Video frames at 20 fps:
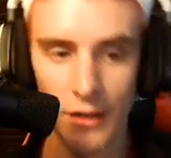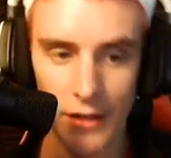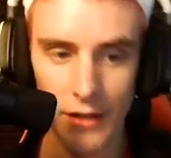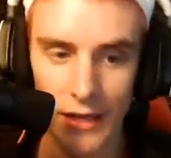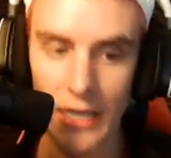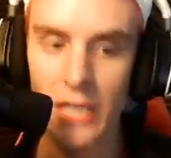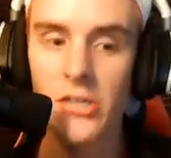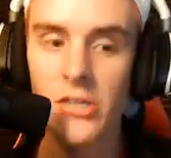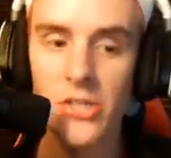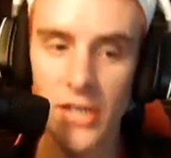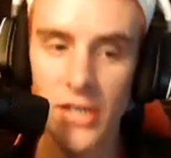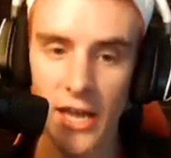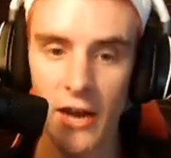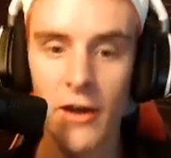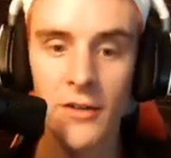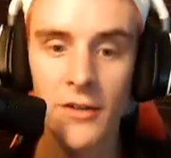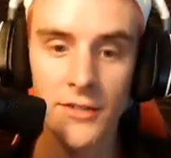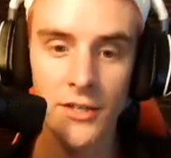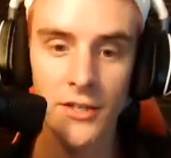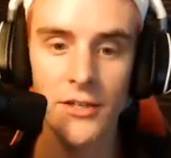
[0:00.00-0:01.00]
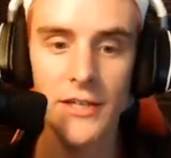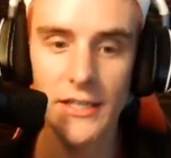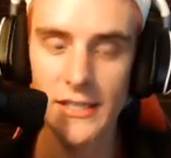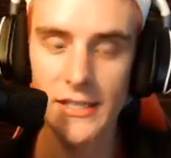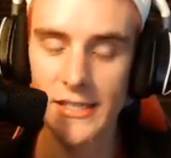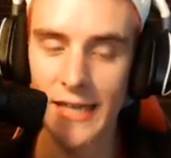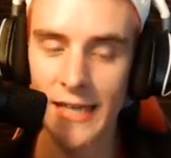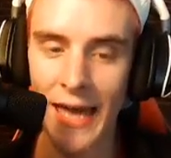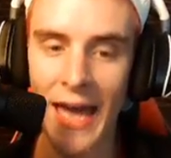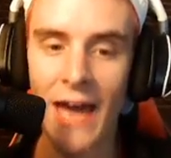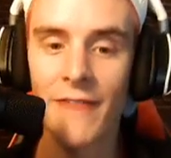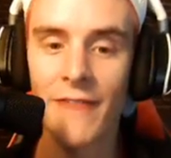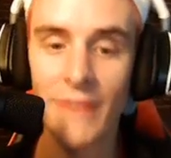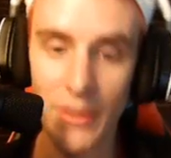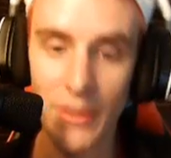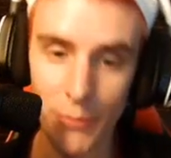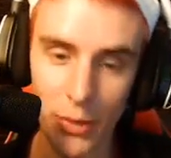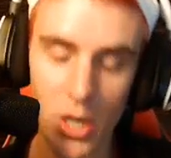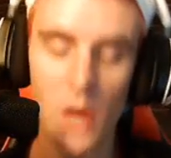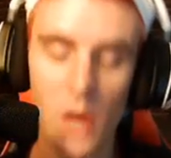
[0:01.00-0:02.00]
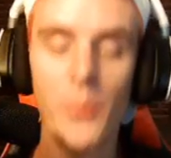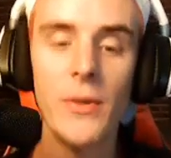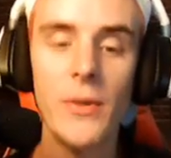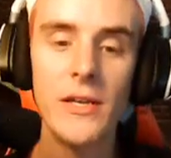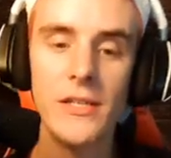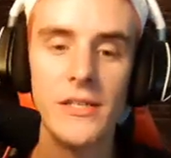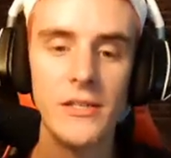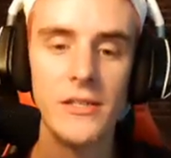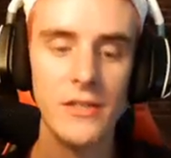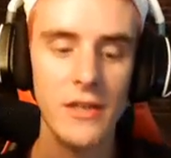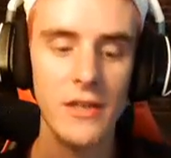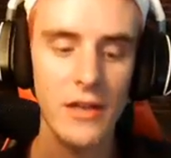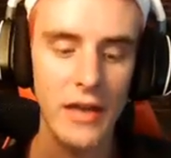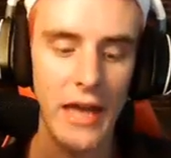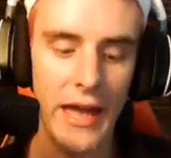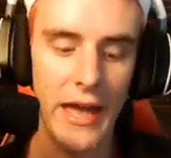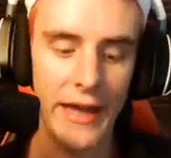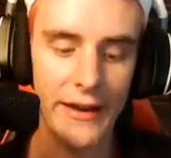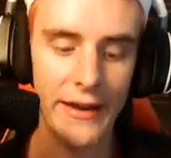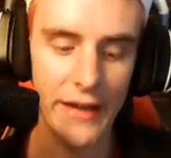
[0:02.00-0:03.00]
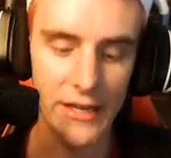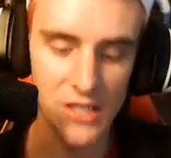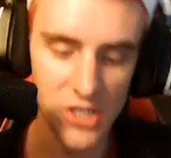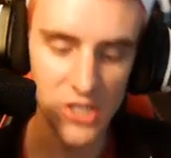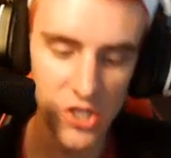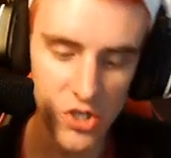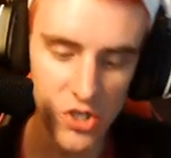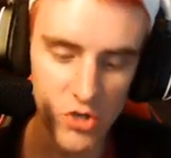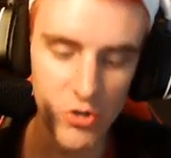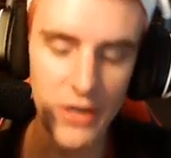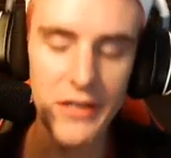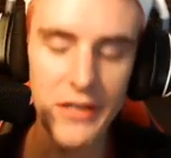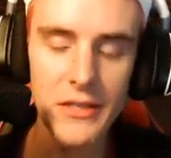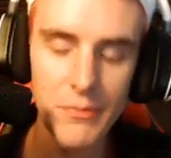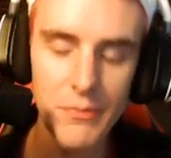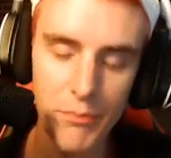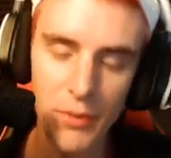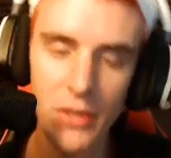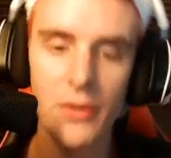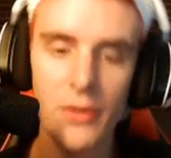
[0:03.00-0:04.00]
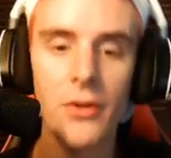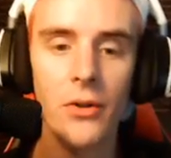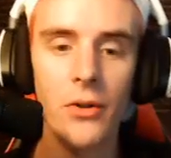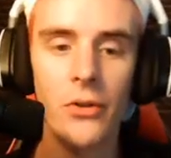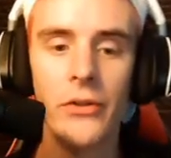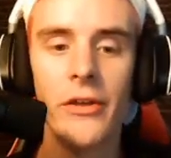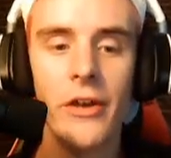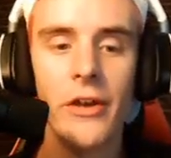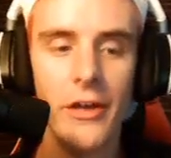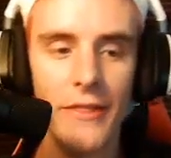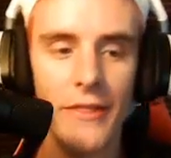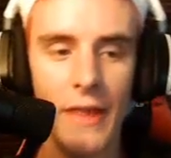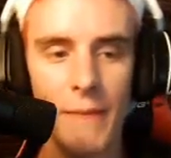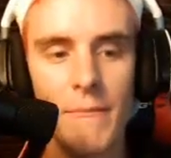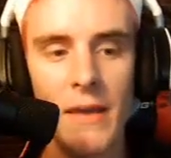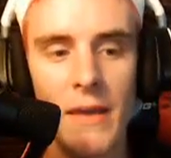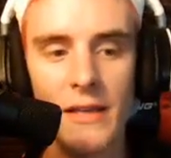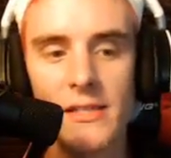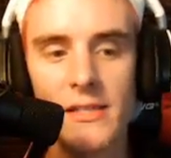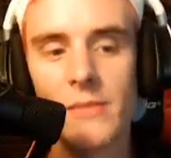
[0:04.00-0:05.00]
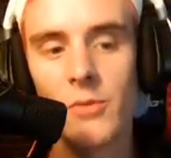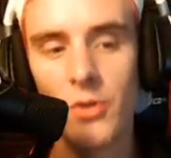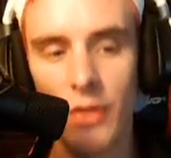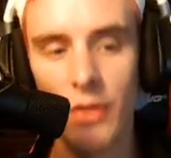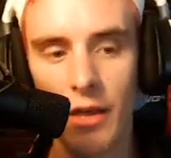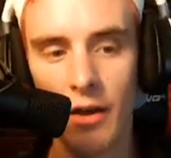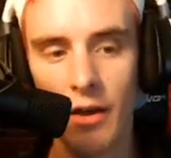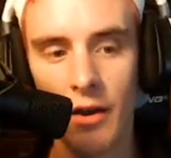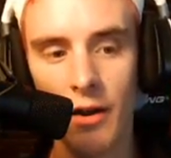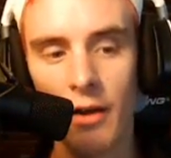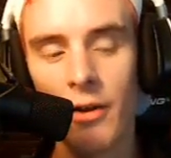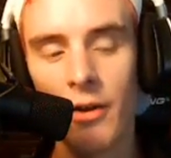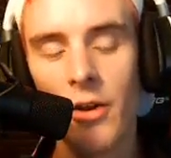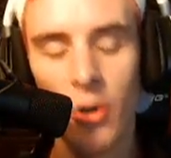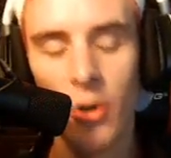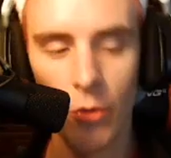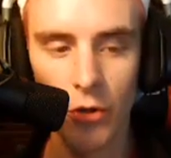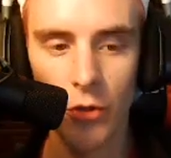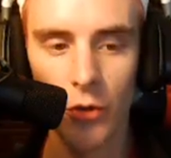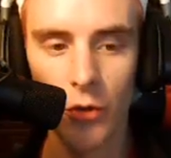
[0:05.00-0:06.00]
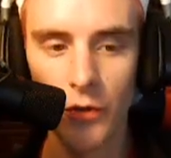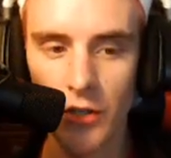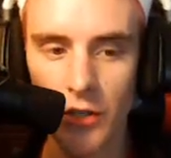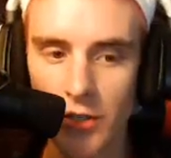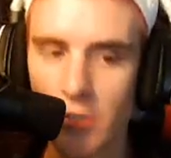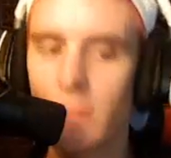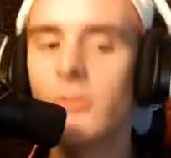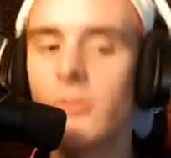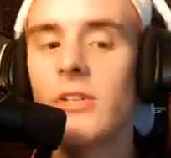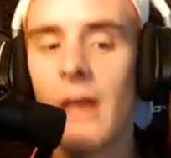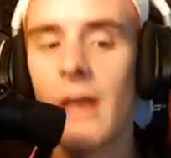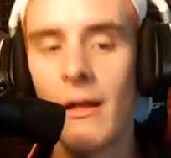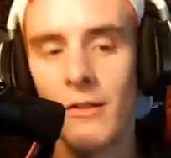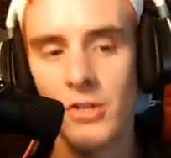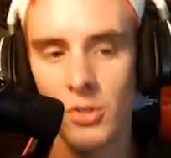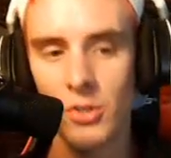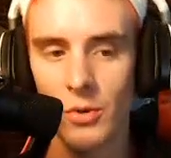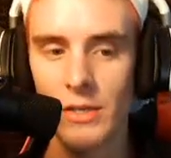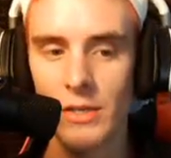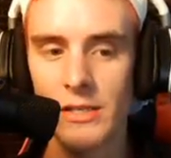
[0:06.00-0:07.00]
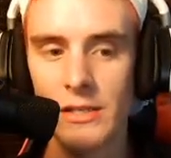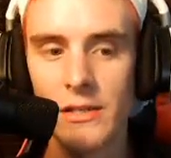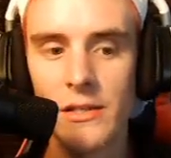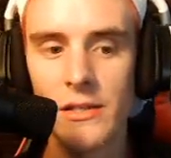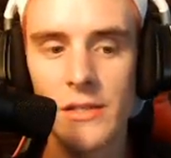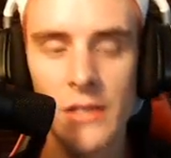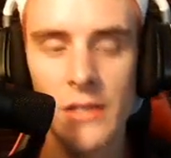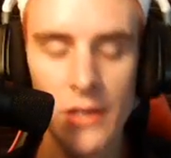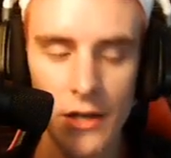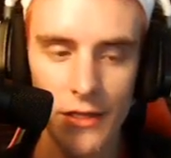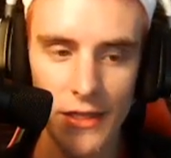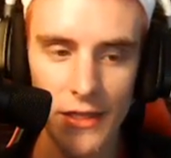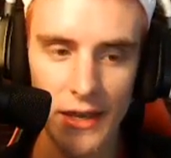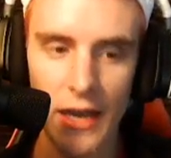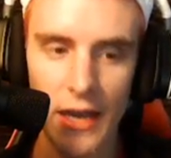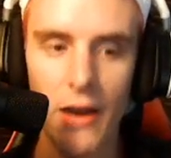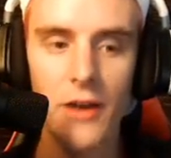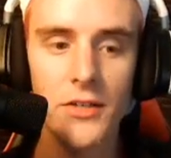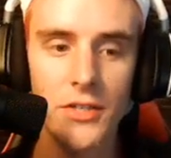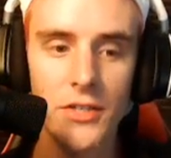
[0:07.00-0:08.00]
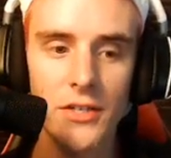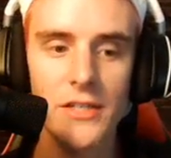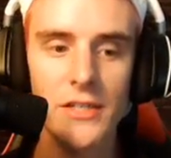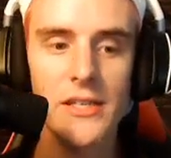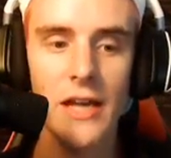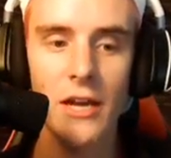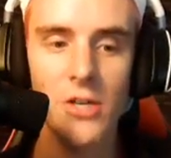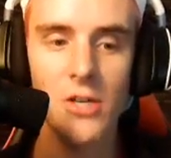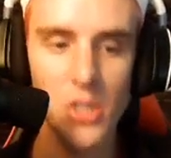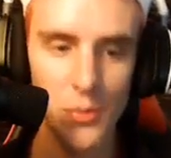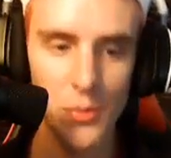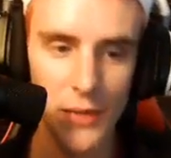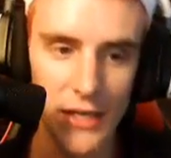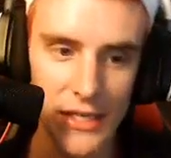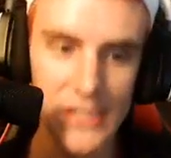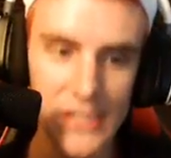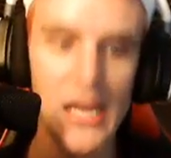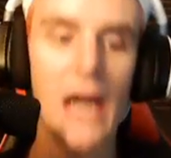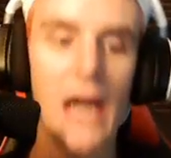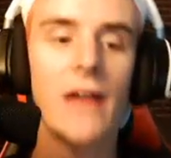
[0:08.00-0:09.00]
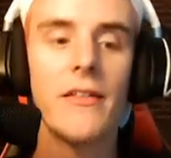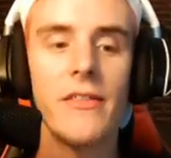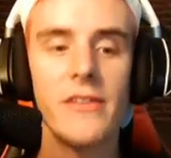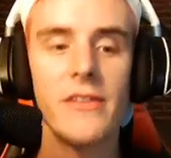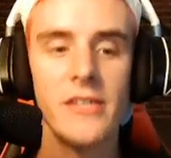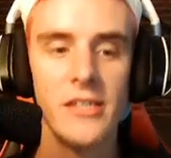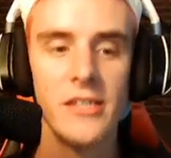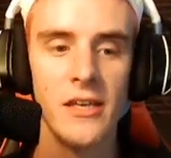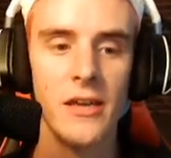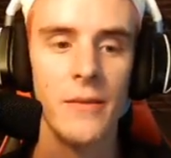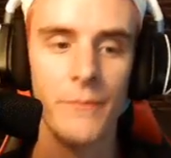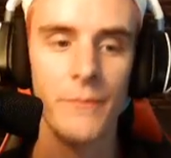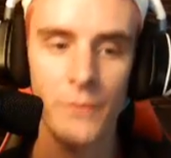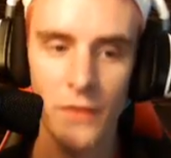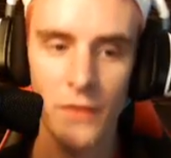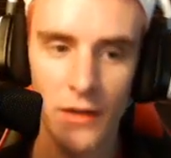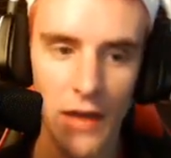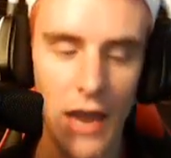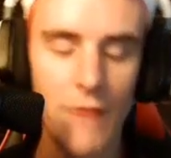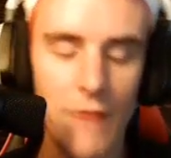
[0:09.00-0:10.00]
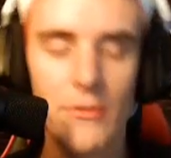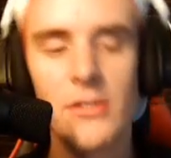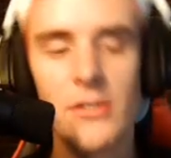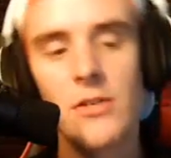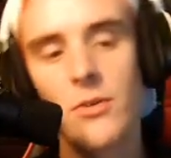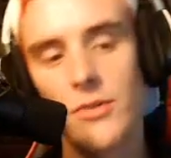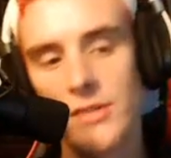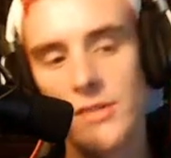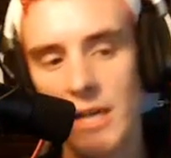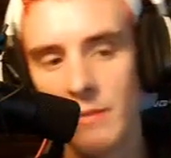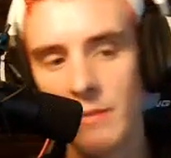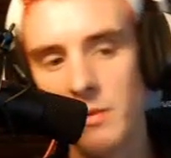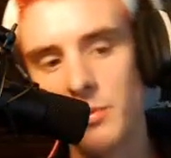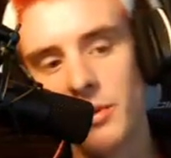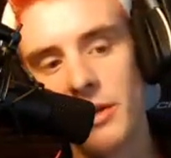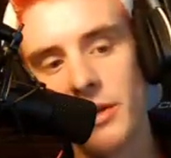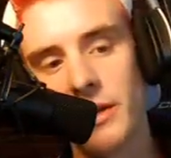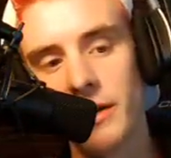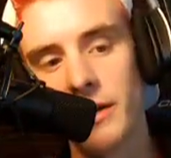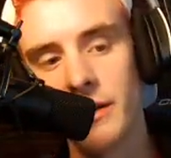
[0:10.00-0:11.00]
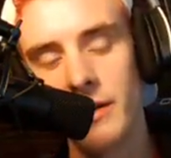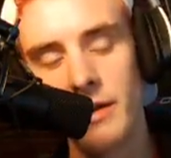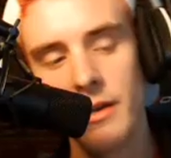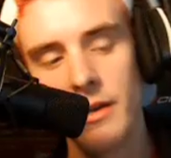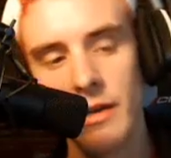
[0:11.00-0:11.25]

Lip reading: Each character needs to have a purpose and a strict build that makes them who they are. With only 2 talent choices, the character design should be exactly the same every single time you play it.